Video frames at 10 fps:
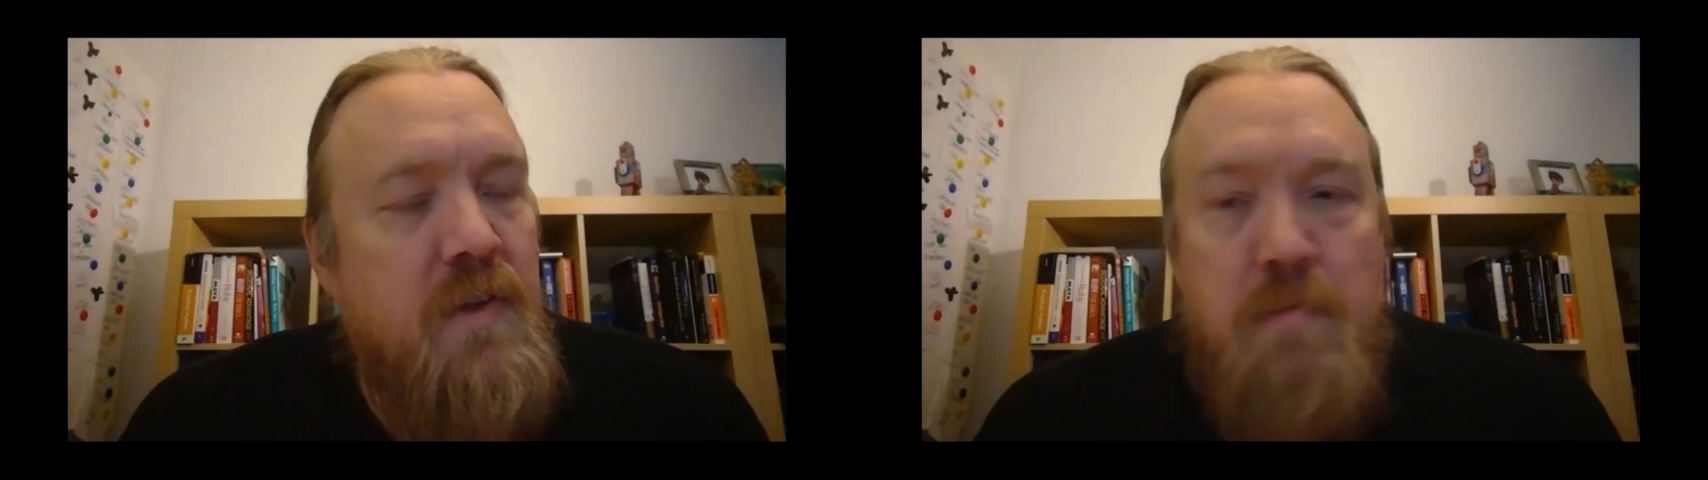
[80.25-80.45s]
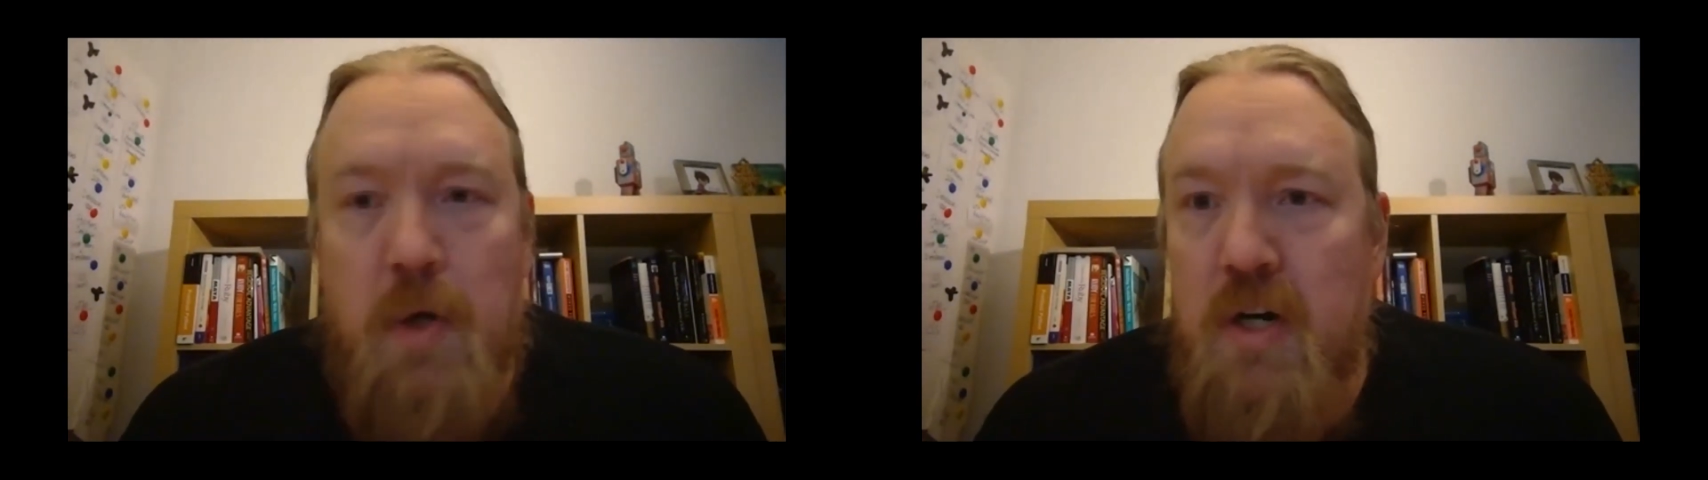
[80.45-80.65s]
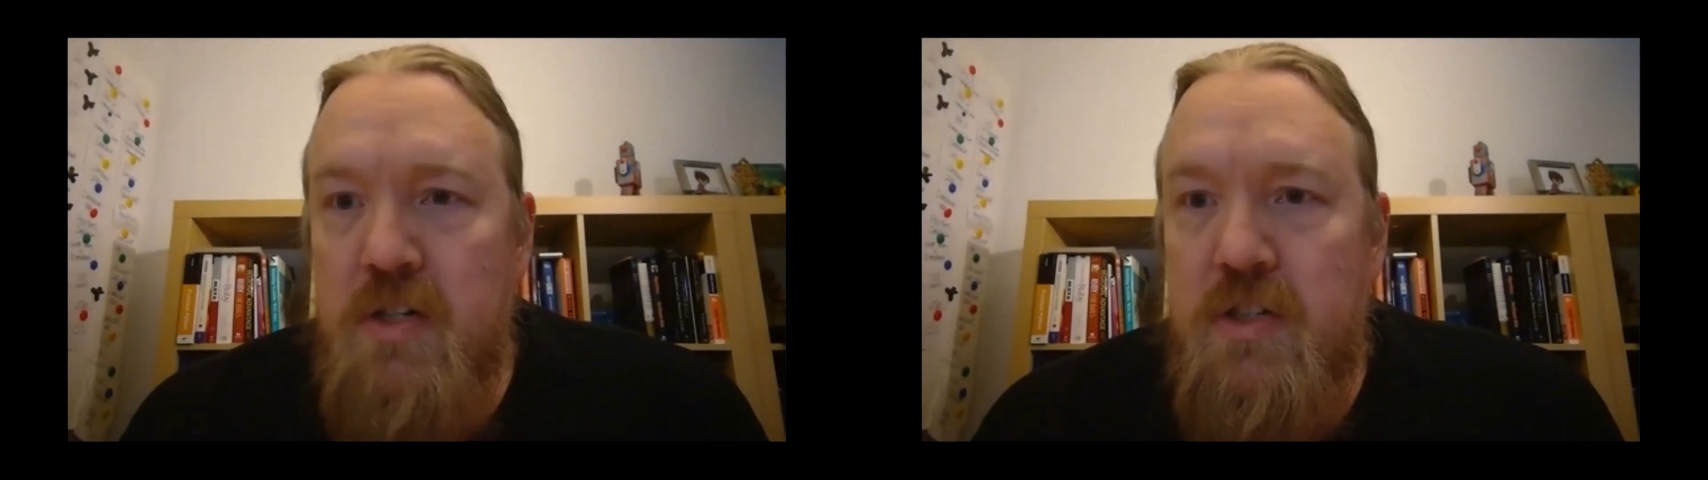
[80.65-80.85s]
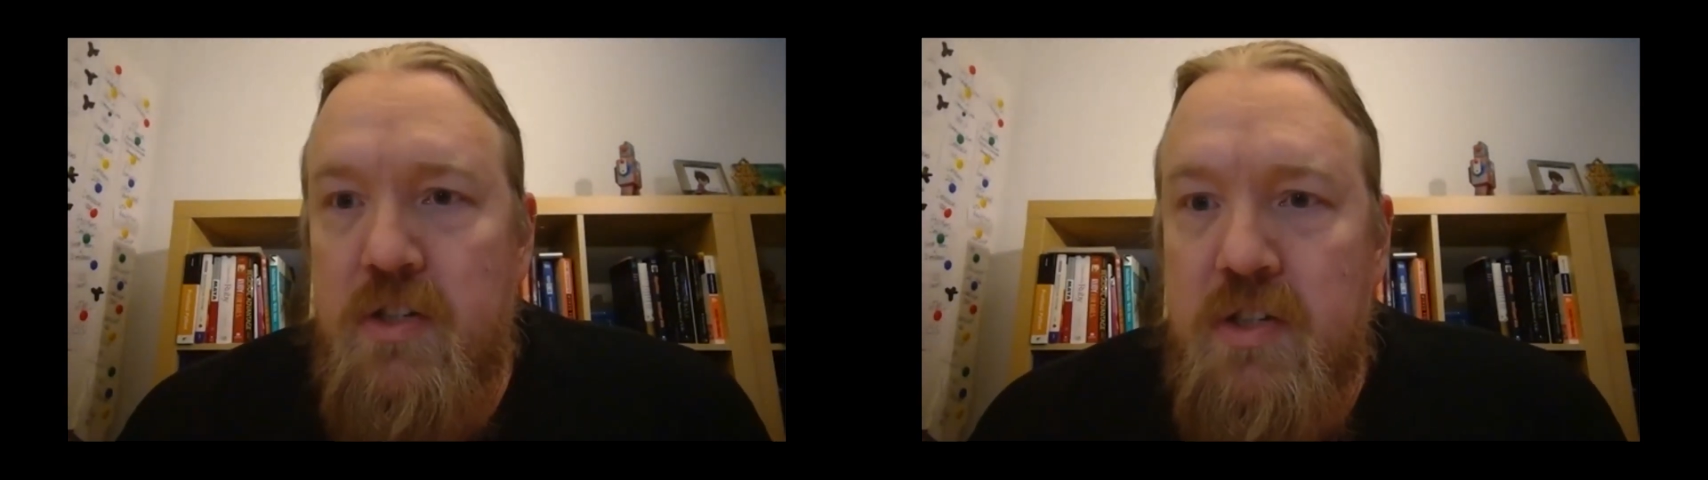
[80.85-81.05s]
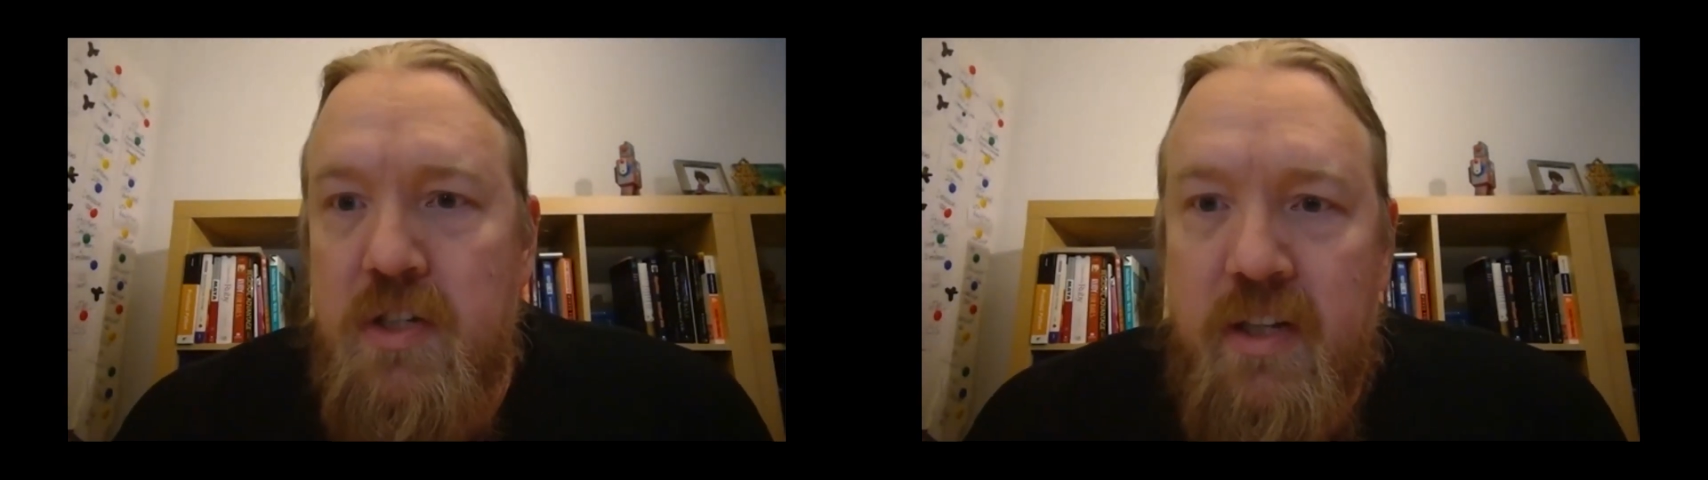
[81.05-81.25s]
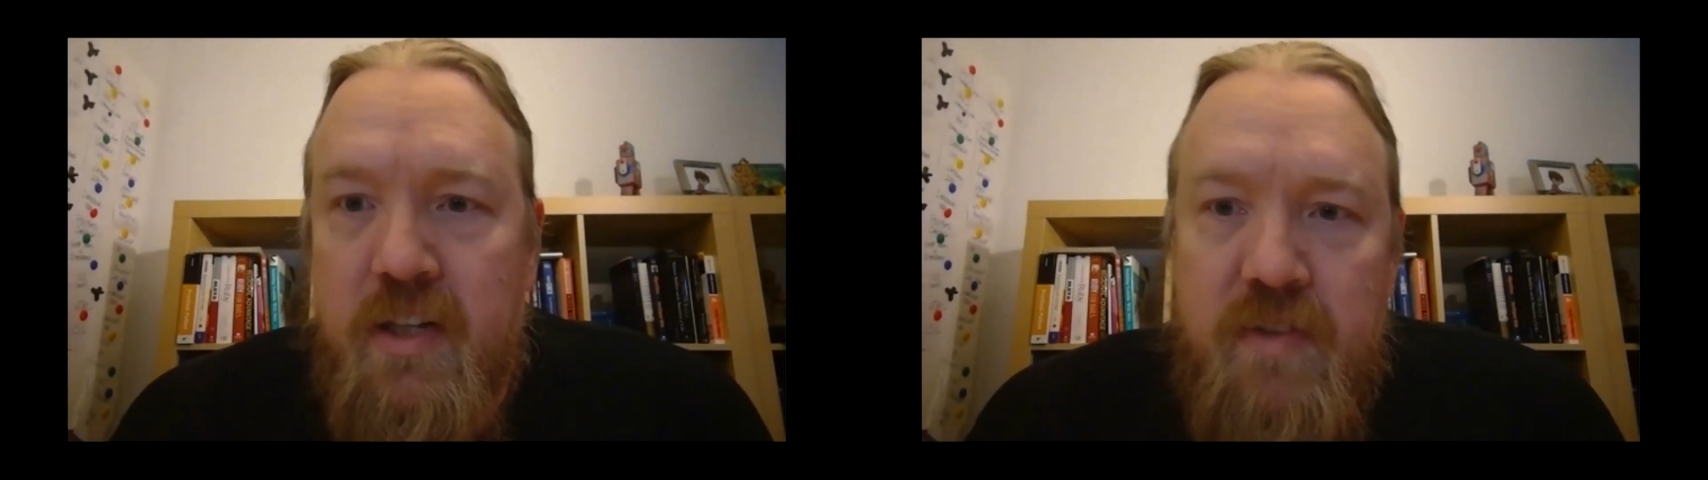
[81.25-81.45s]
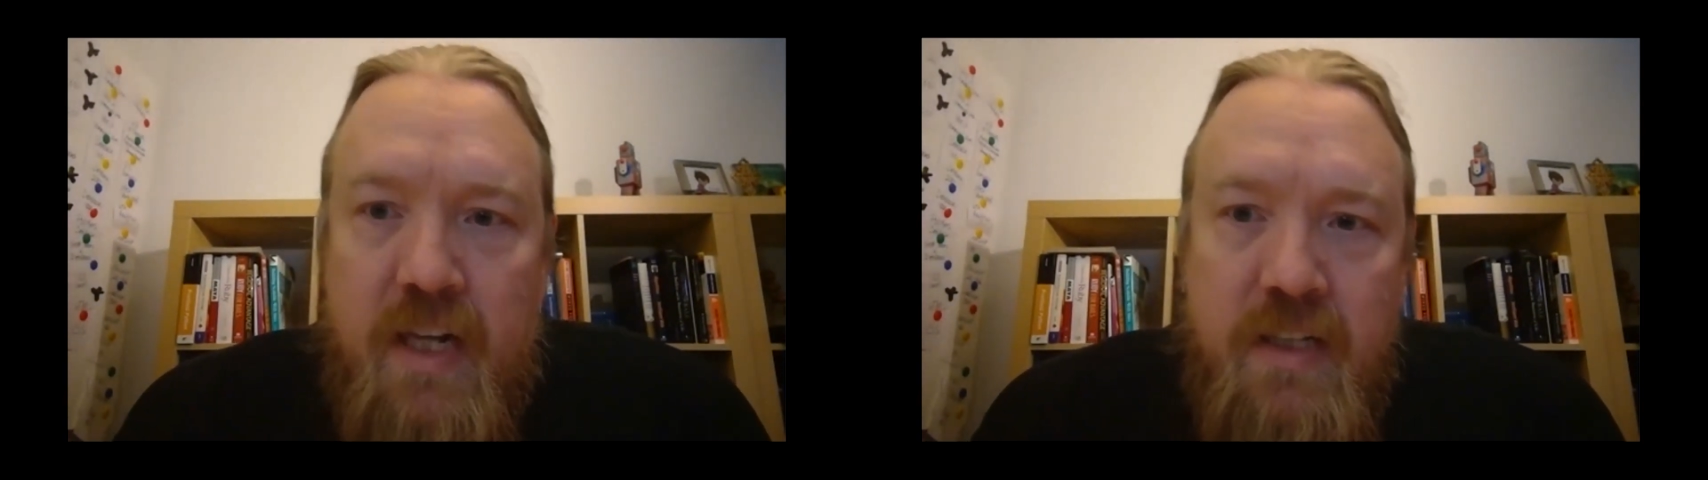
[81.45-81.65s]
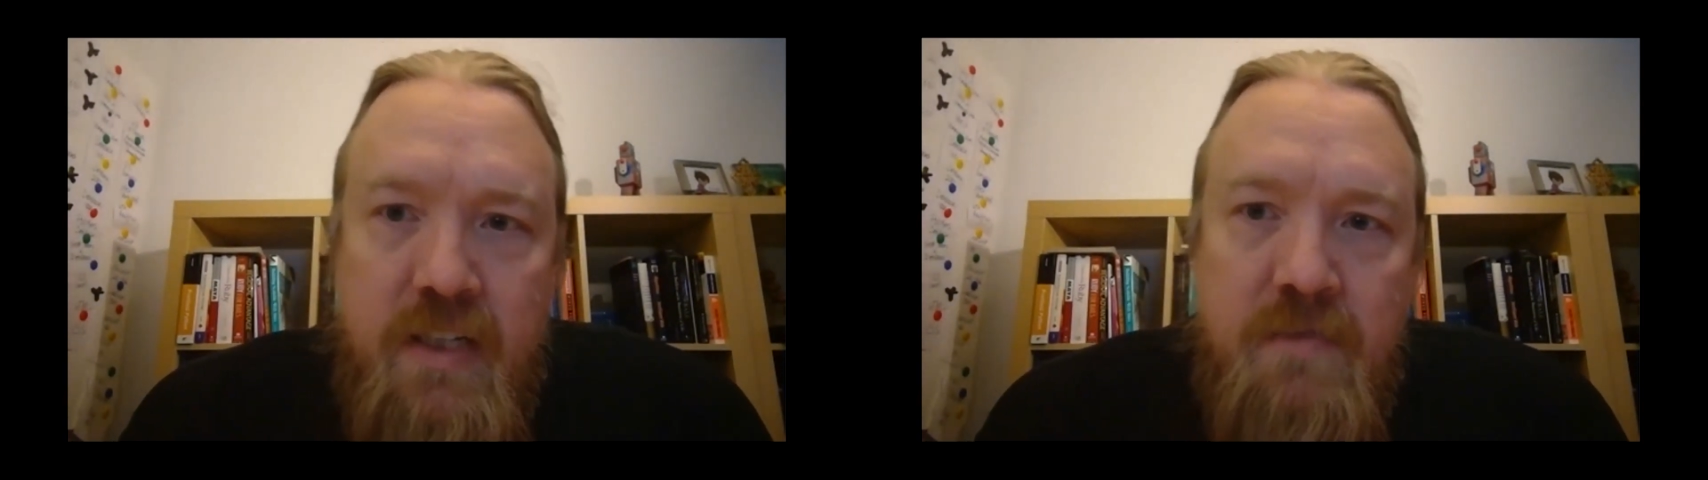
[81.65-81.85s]
in bars in Silicon
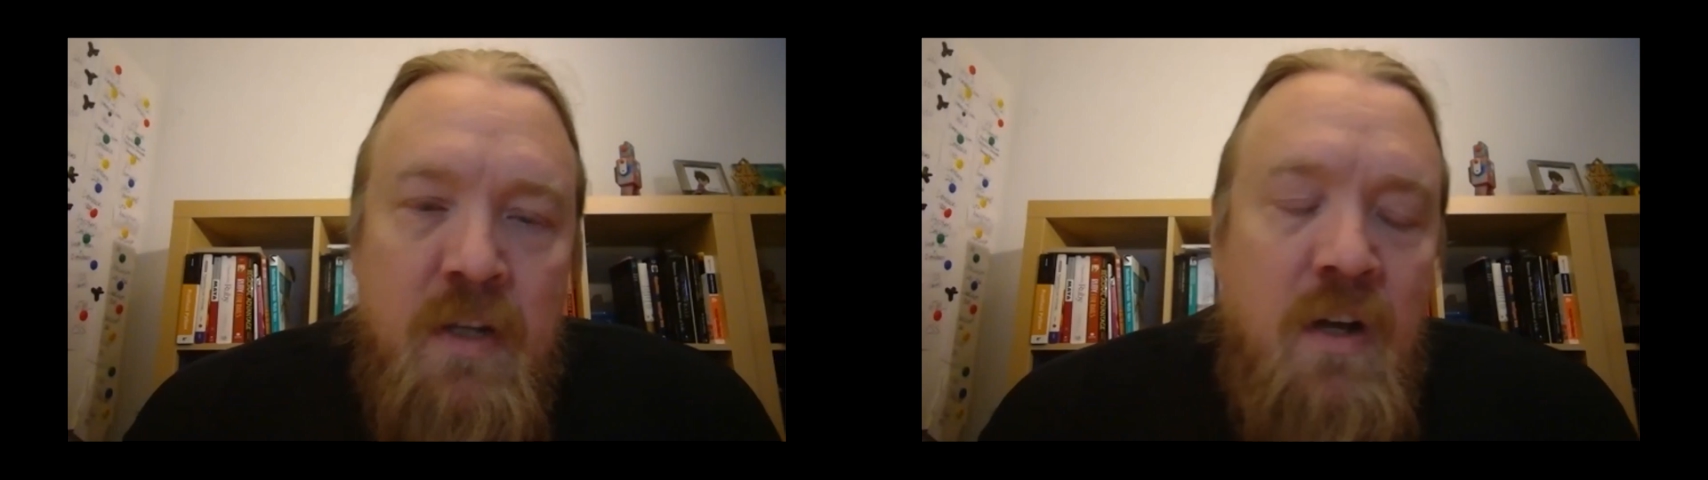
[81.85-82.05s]
Valley.